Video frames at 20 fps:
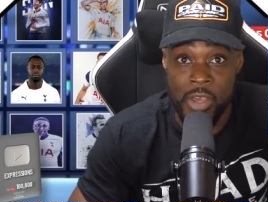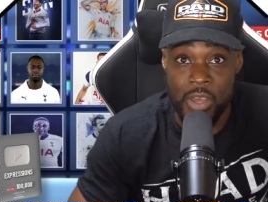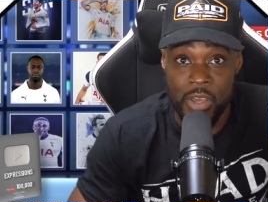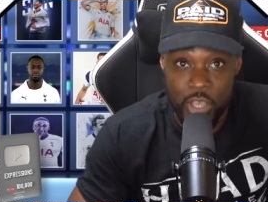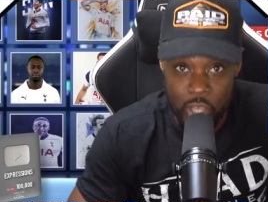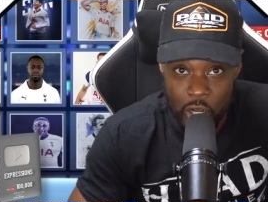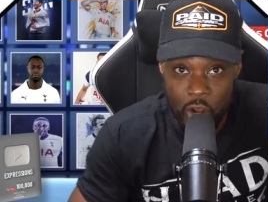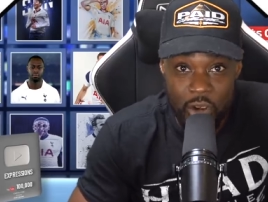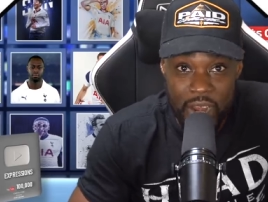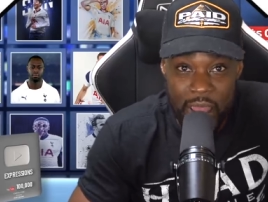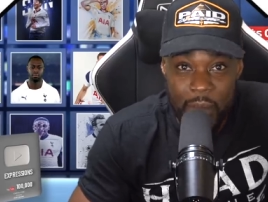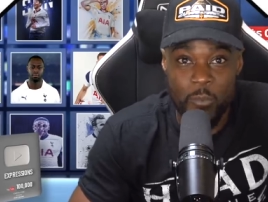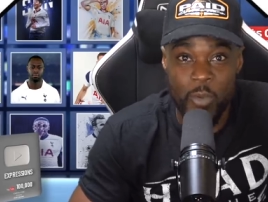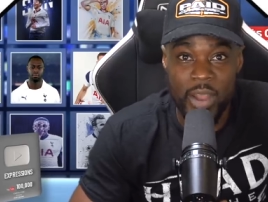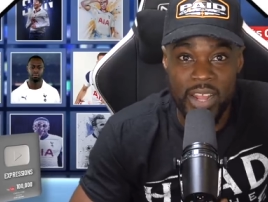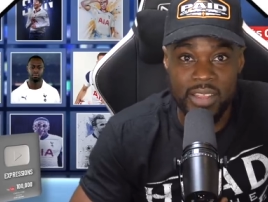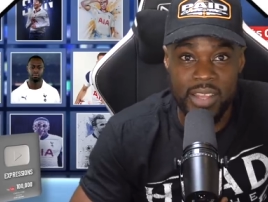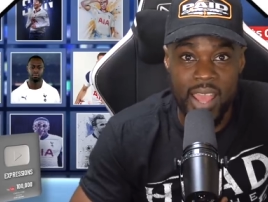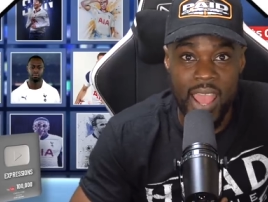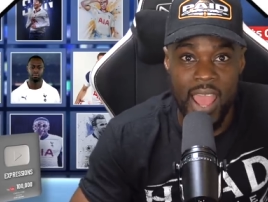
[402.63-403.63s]
You know them
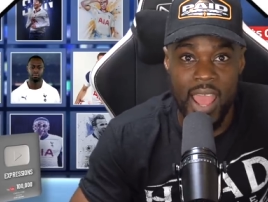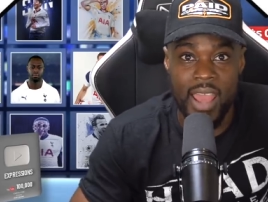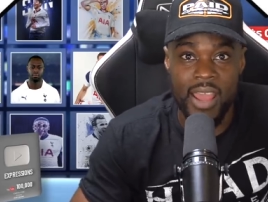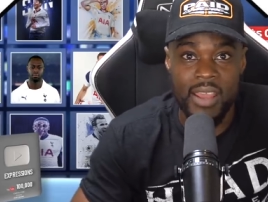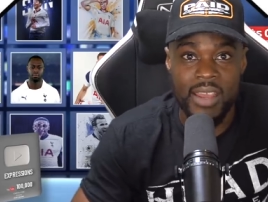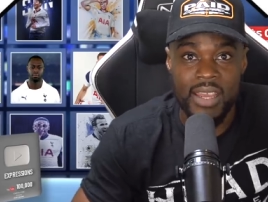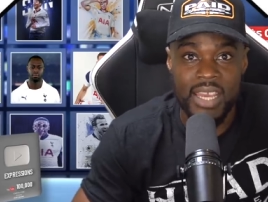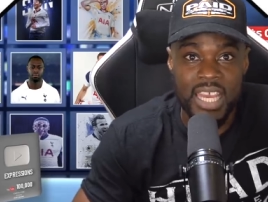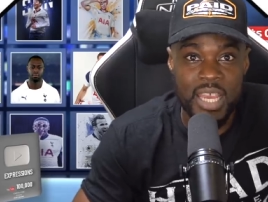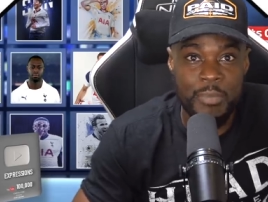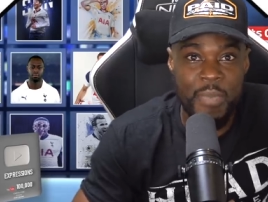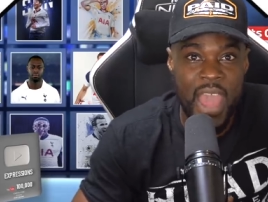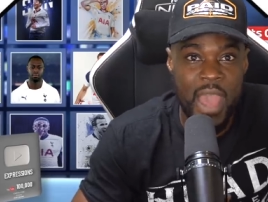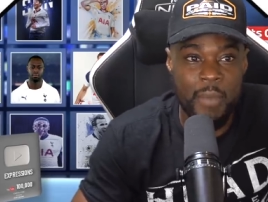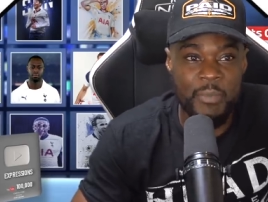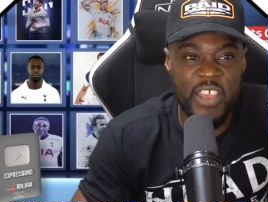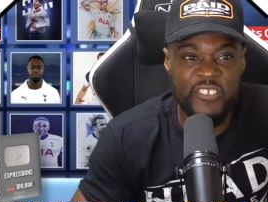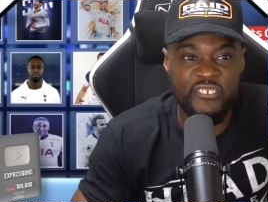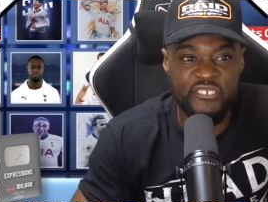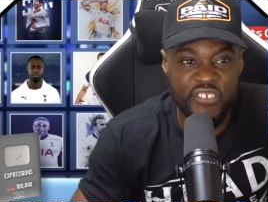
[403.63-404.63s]
wait there. He better
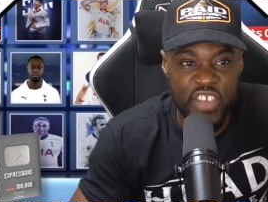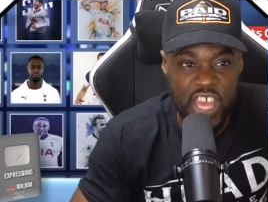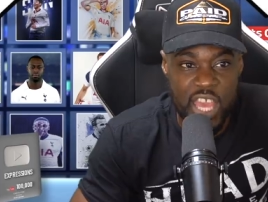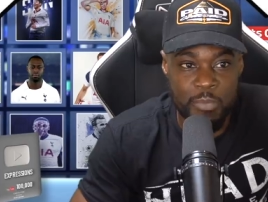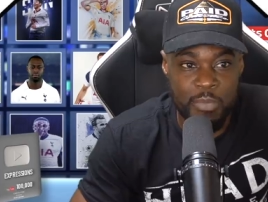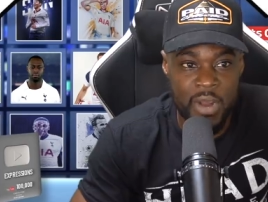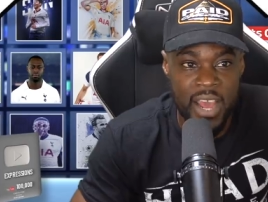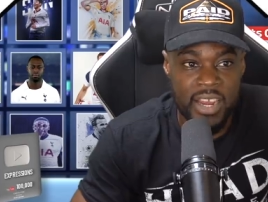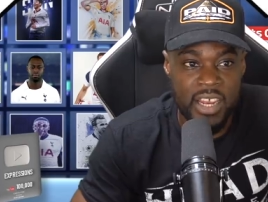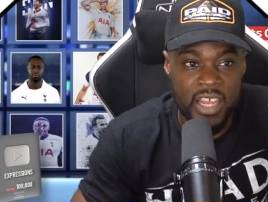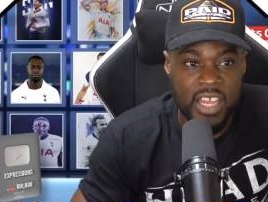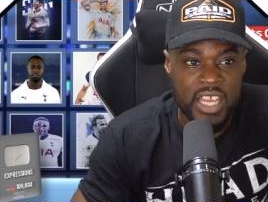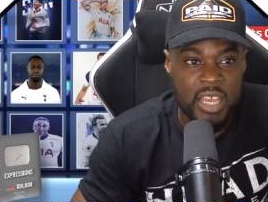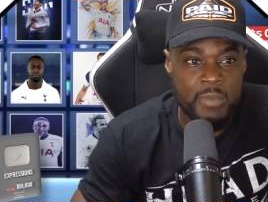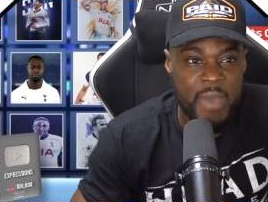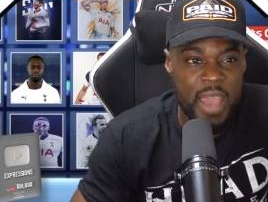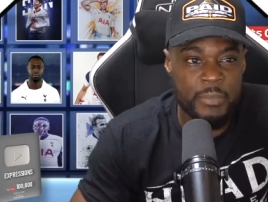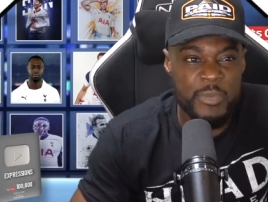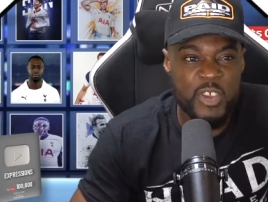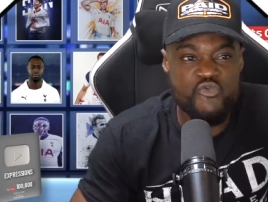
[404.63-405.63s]
be fit, blood. He
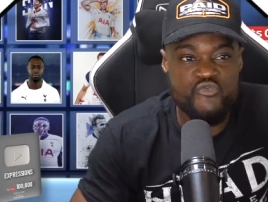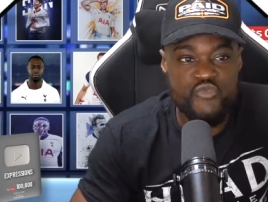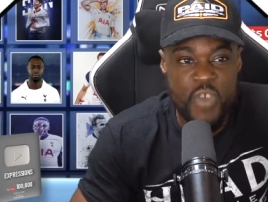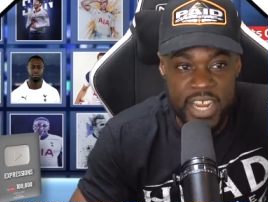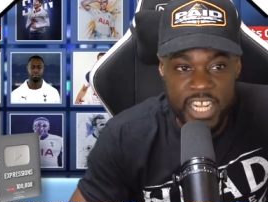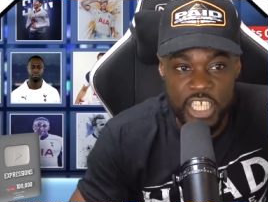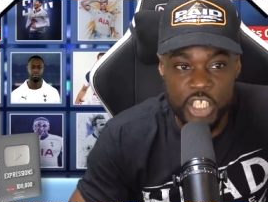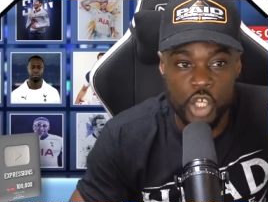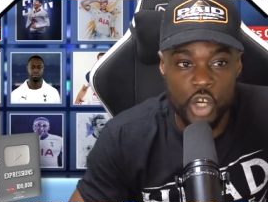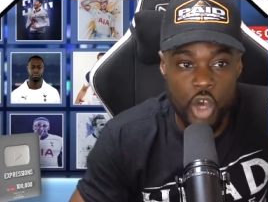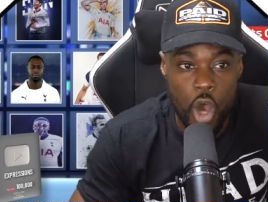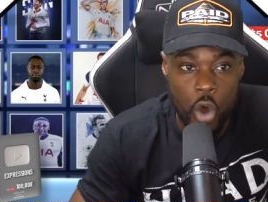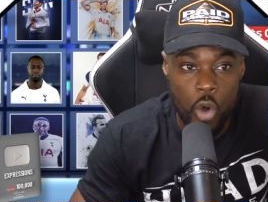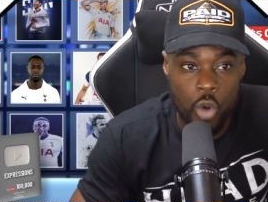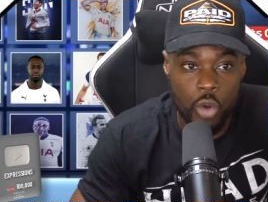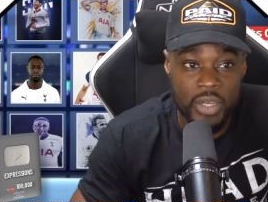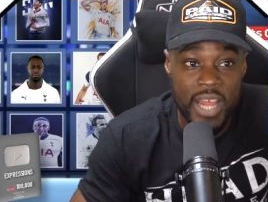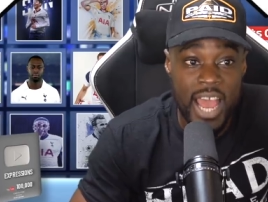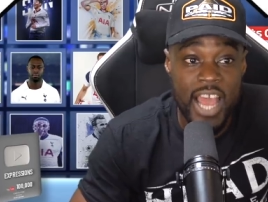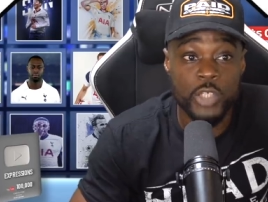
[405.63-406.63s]
better be ready to
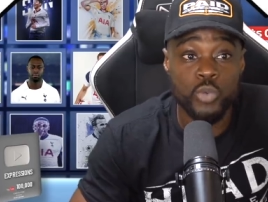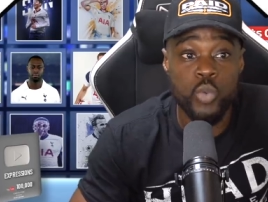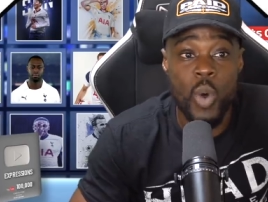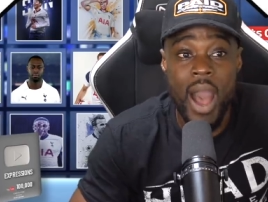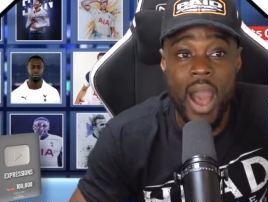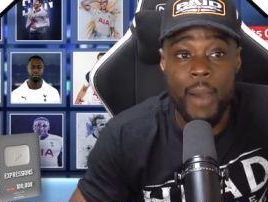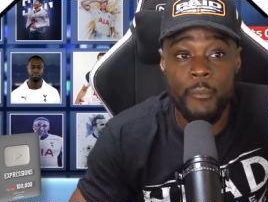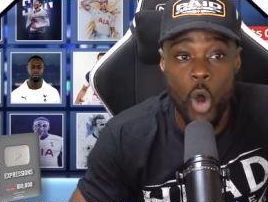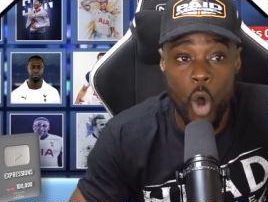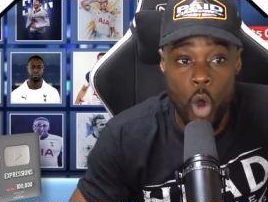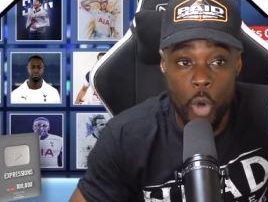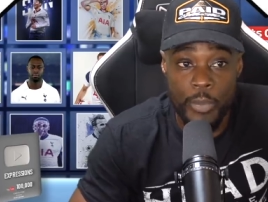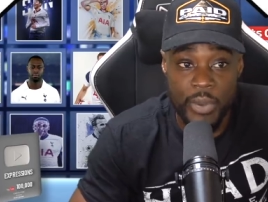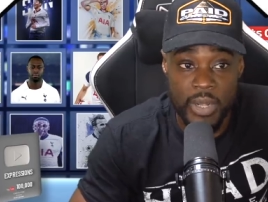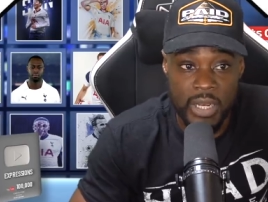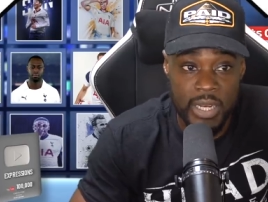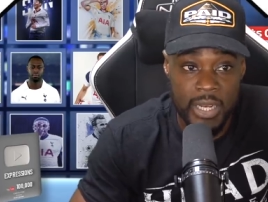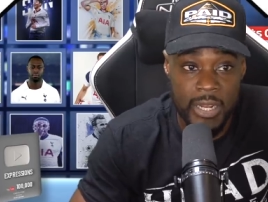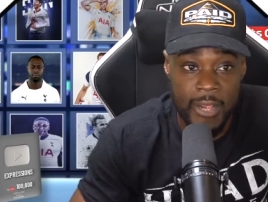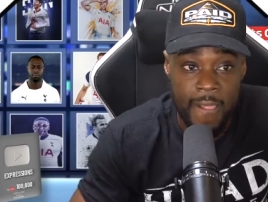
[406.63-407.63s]
go. That is what I'm
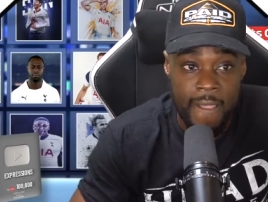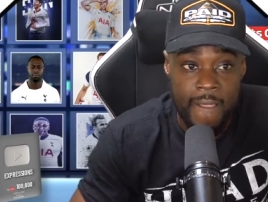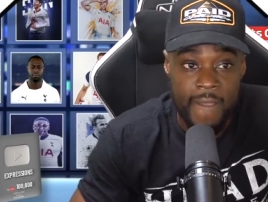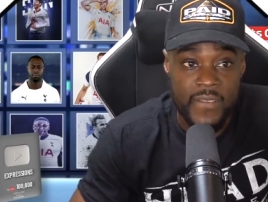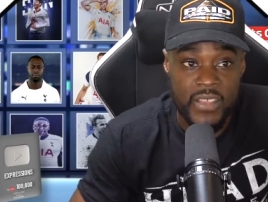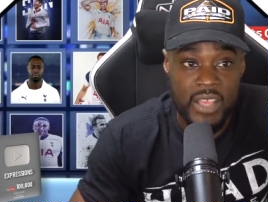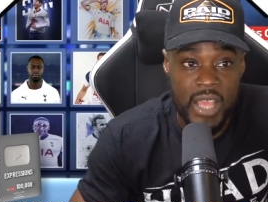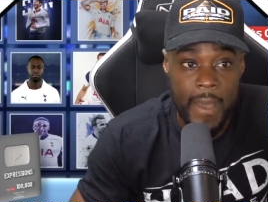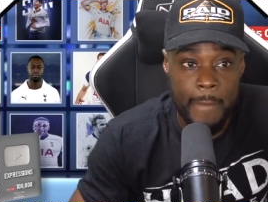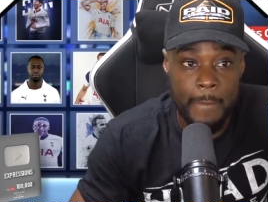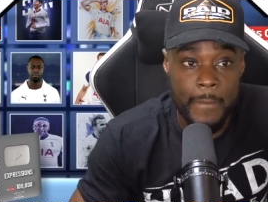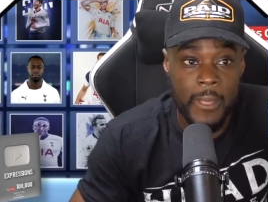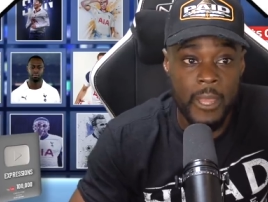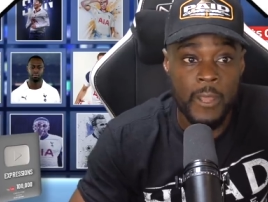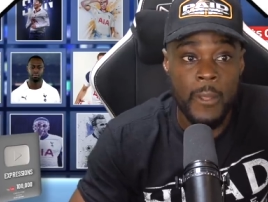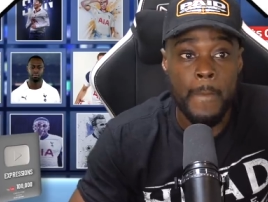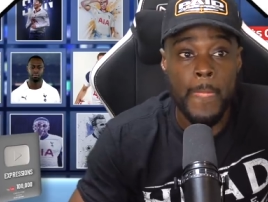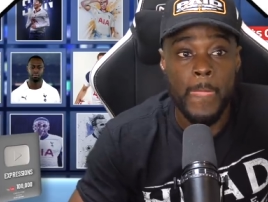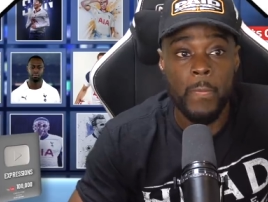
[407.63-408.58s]
hoping, innit? You get me?